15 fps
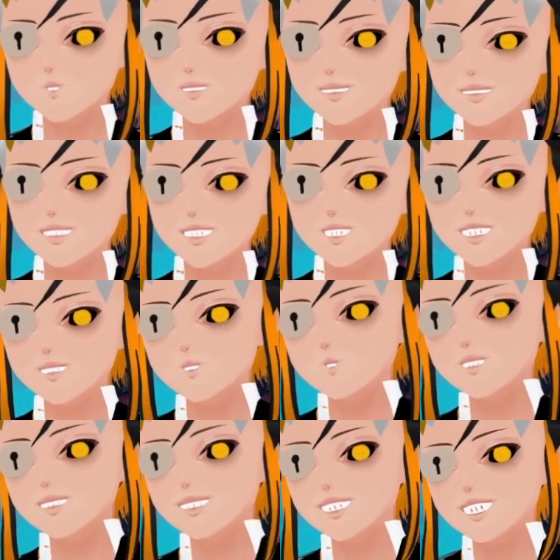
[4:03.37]
whenever you do
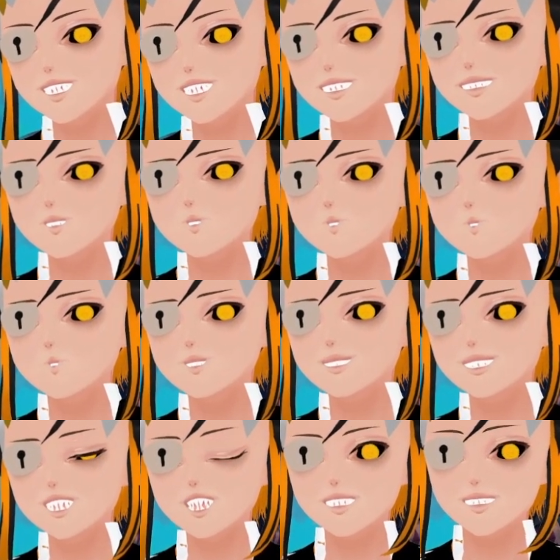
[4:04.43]
attack into
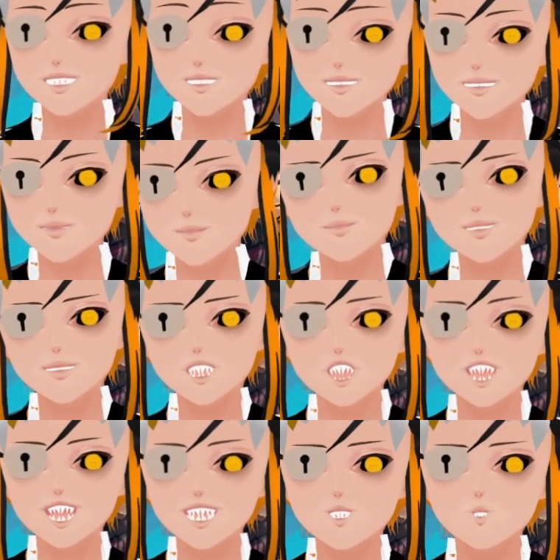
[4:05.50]
a minion. Though
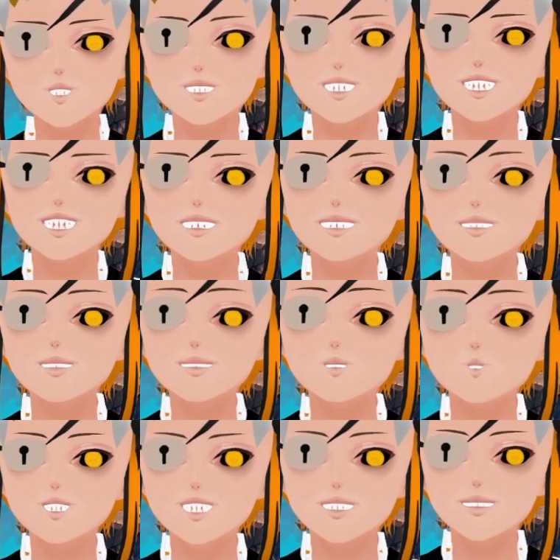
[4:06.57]
I do think if it
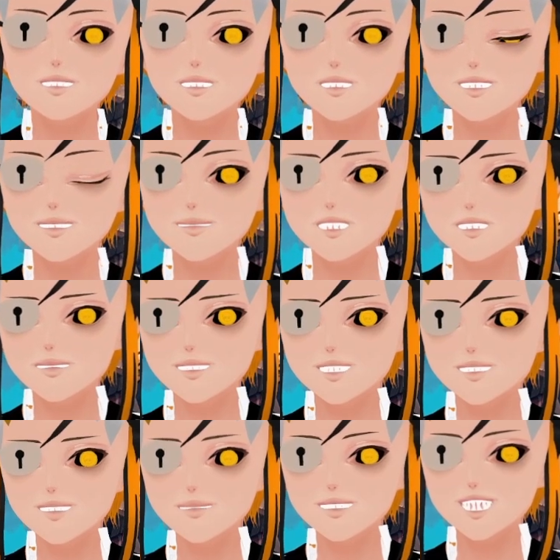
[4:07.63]
wasn't for rune forging,
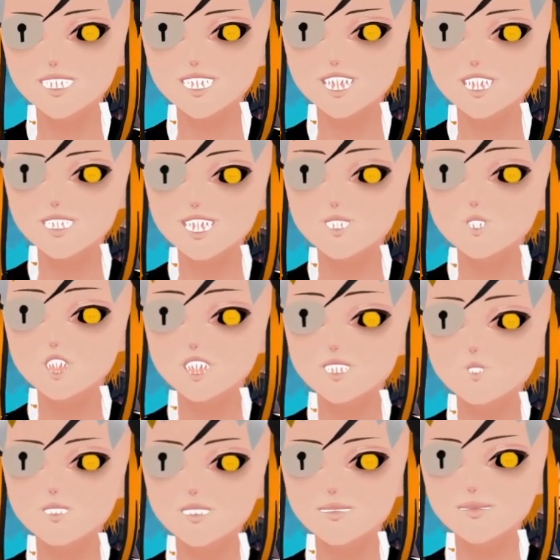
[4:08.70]
this card would be a lot
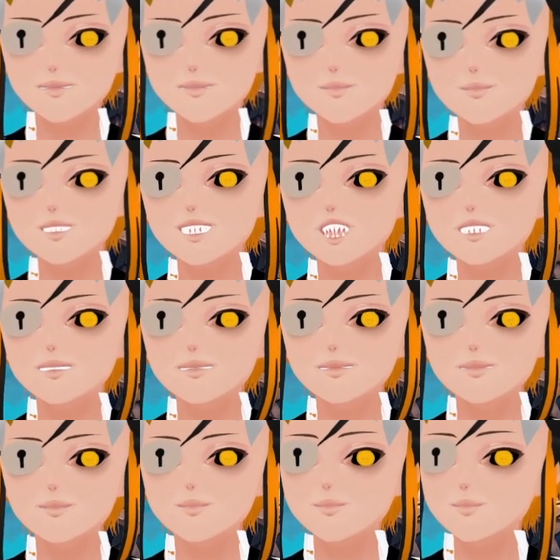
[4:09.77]
worse, because
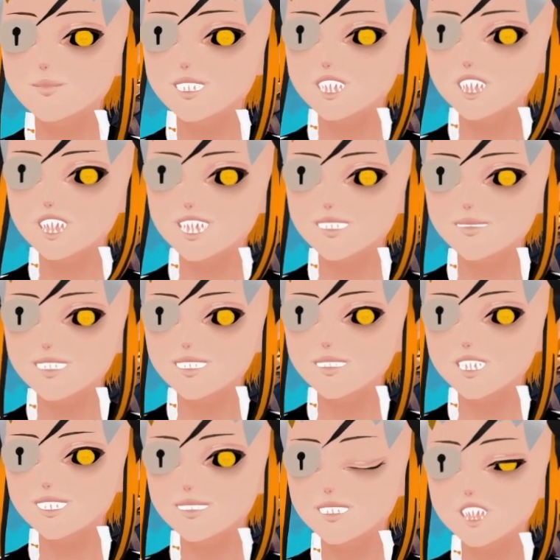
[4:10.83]
at 6
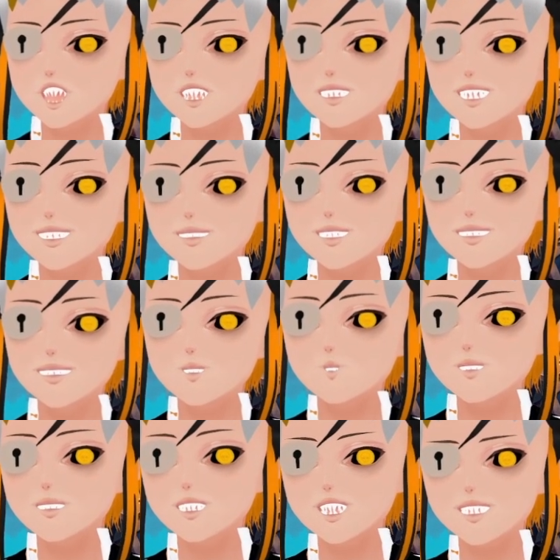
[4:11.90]
mana, only having 2
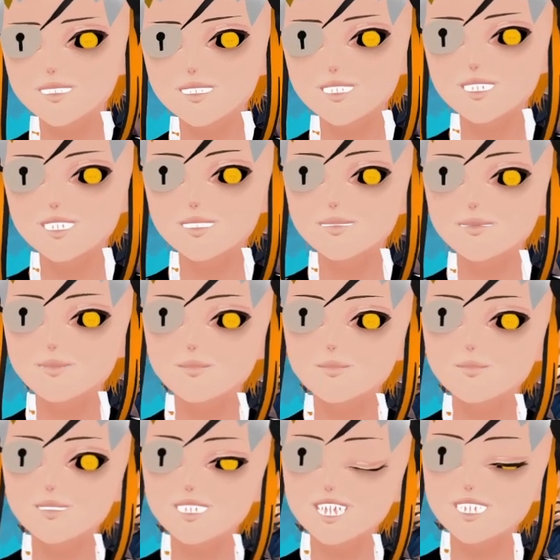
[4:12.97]
durability is
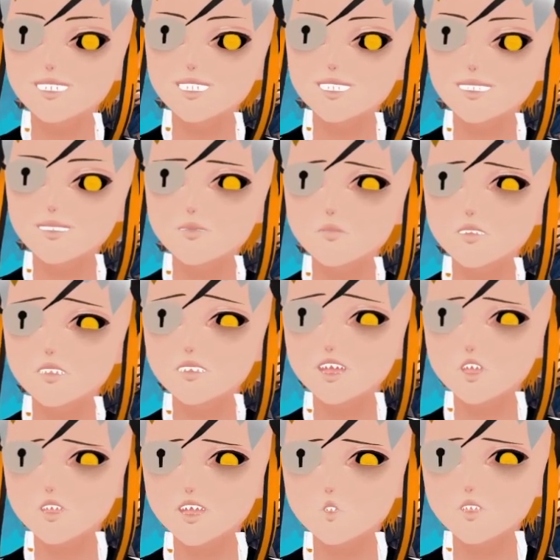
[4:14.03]
kind of
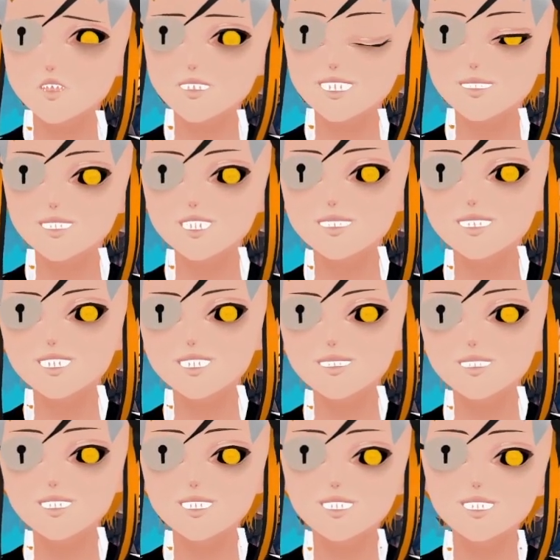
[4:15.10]
incredibly weak, even if
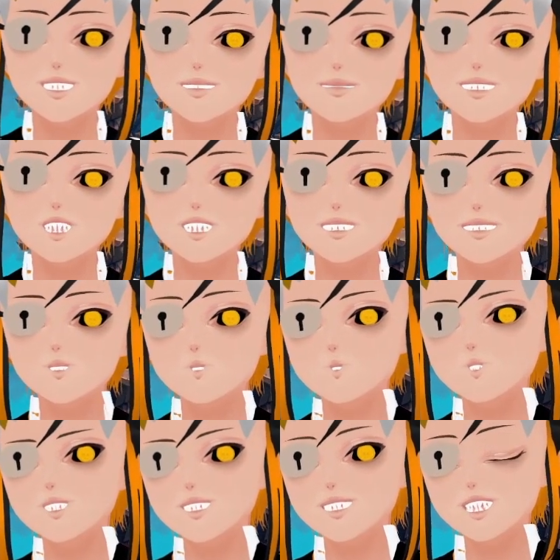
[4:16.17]
it is going to
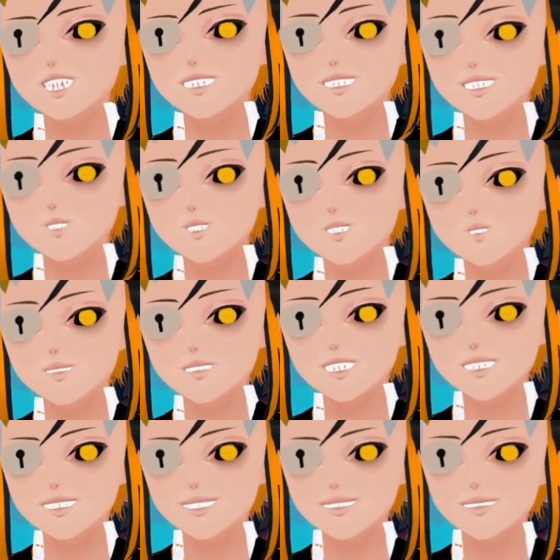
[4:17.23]
be able to heal you for
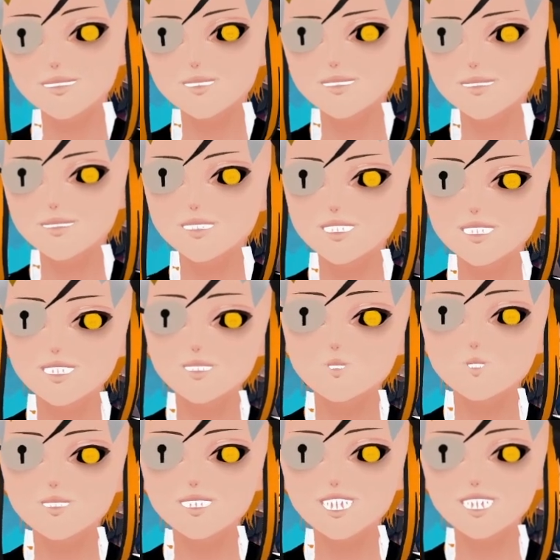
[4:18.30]
10 whenever you do
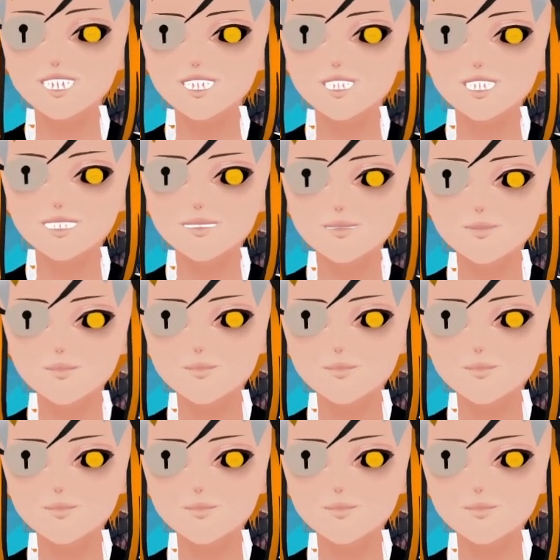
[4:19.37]
attack with it.